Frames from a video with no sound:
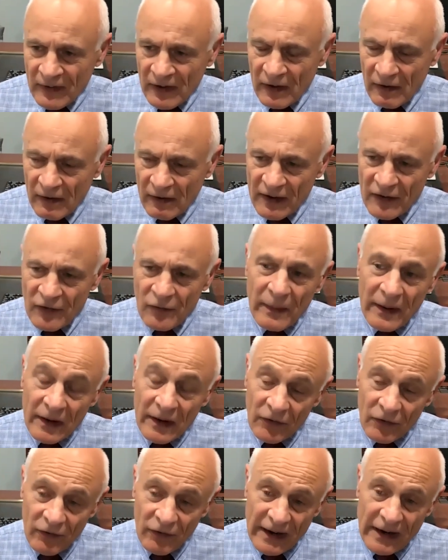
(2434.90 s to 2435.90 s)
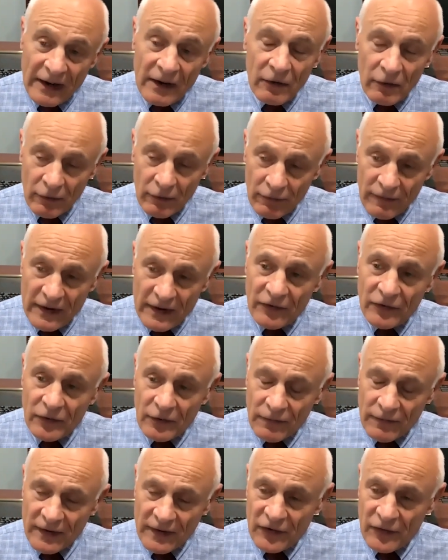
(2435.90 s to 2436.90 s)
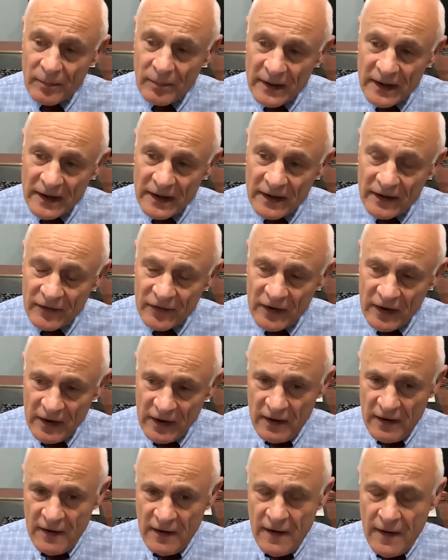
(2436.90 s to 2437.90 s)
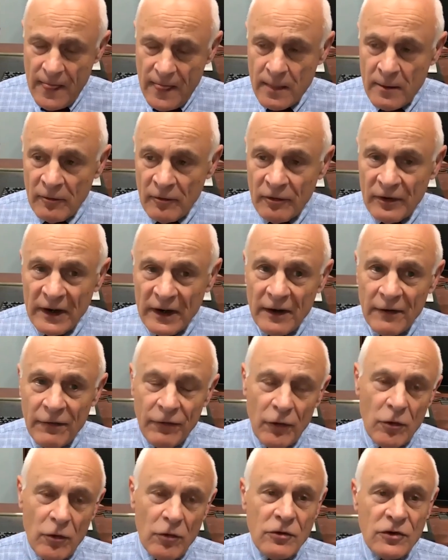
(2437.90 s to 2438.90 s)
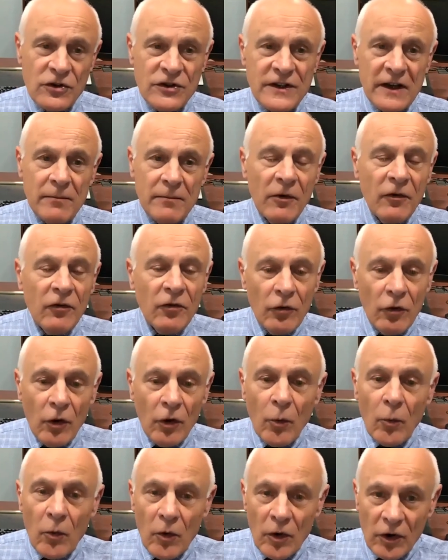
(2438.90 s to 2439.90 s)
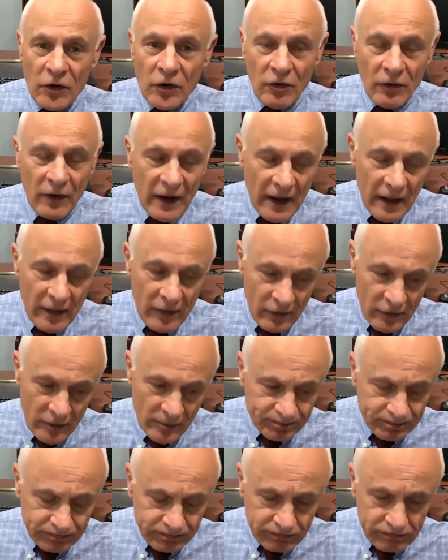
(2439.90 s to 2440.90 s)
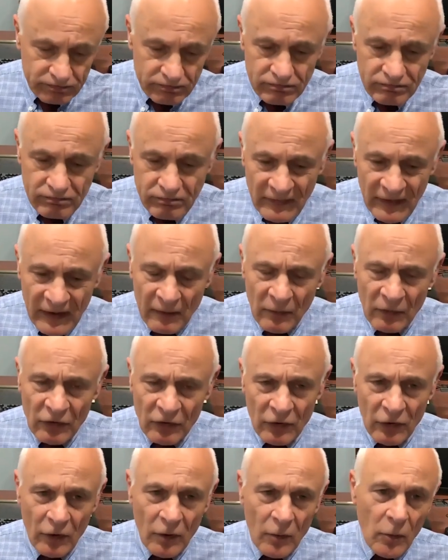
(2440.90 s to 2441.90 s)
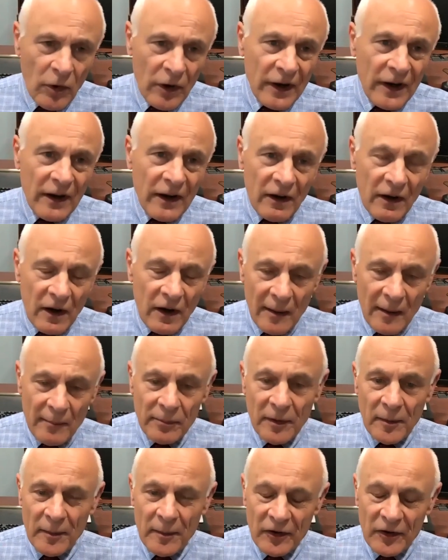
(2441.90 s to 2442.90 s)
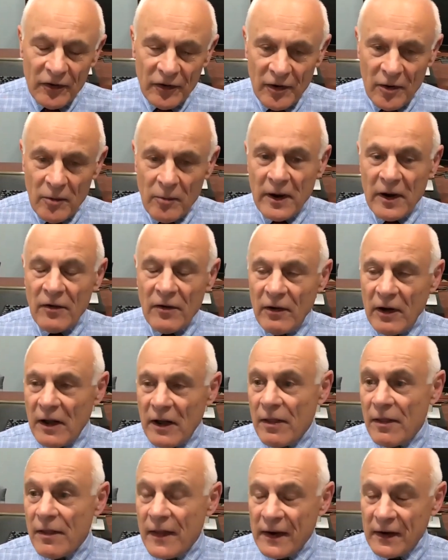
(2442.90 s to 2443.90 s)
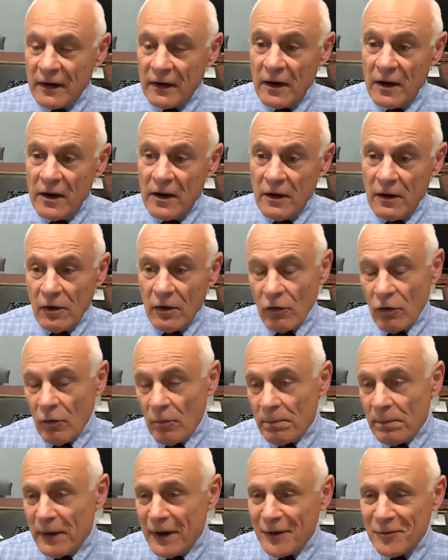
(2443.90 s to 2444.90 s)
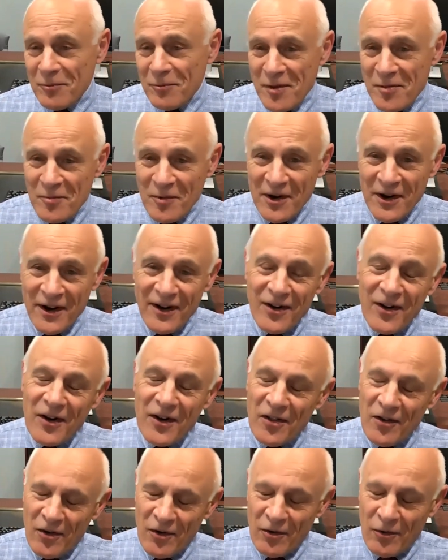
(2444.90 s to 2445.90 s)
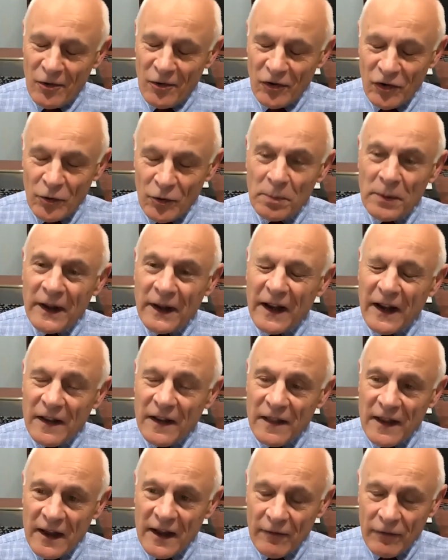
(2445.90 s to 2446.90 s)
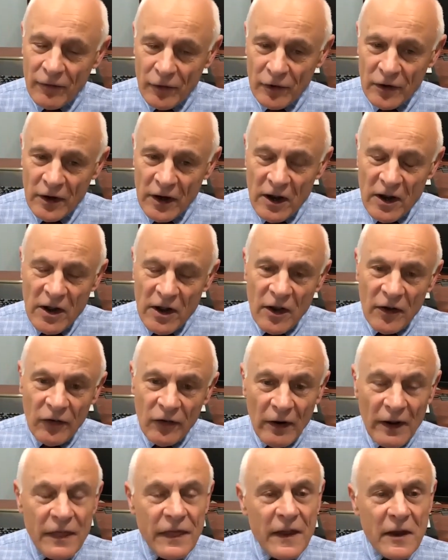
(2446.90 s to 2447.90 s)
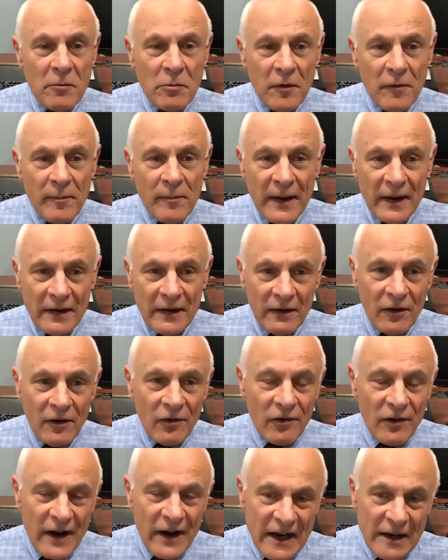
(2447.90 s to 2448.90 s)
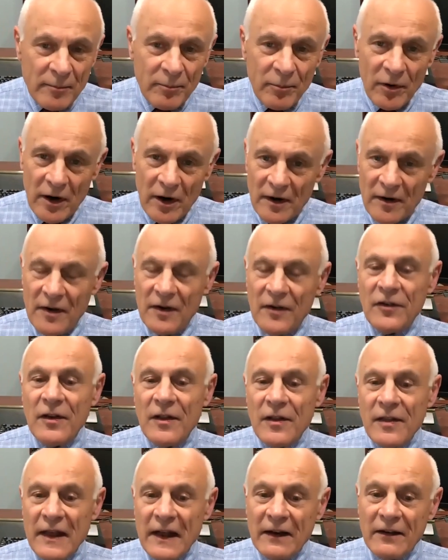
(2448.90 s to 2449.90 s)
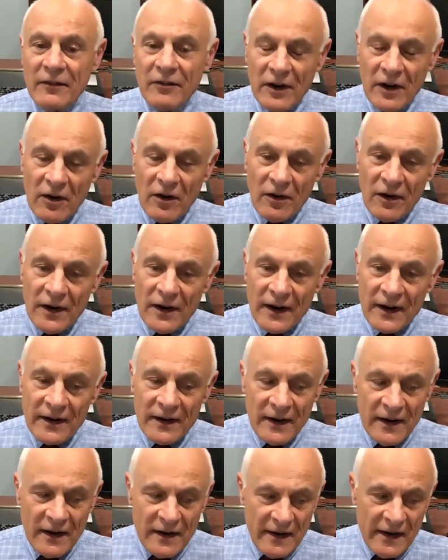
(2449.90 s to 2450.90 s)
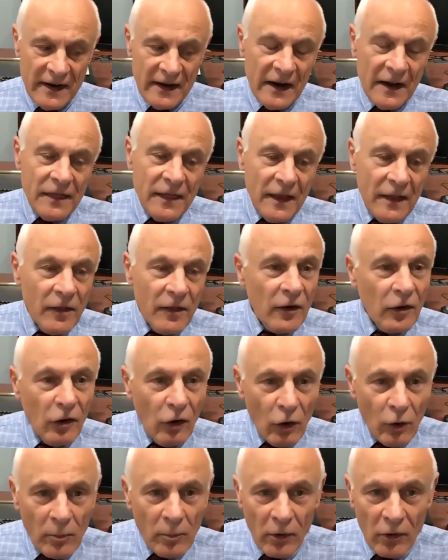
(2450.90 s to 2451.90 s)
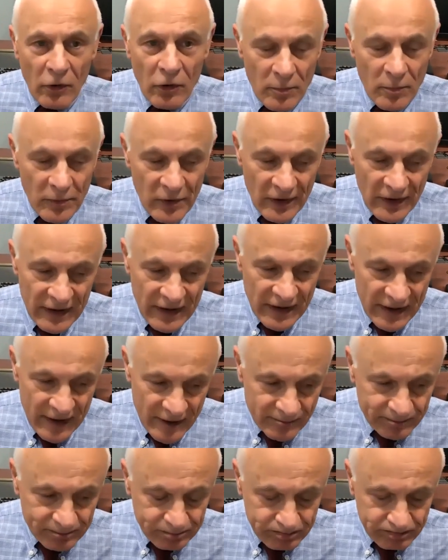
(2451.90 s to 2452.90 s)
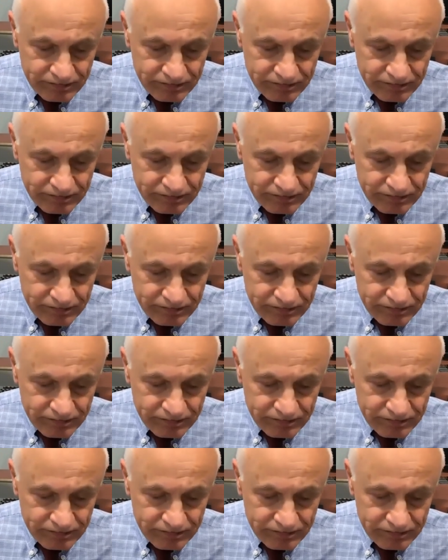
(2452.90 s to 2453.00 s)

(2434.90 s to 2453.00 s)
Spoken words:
as well as regular face-to-face meetings, really focus that we should all work together. We should all work in a complementary way rather than compete with one another or duplicate the effort. So I think we've made great progress in that regard. And I think the global community,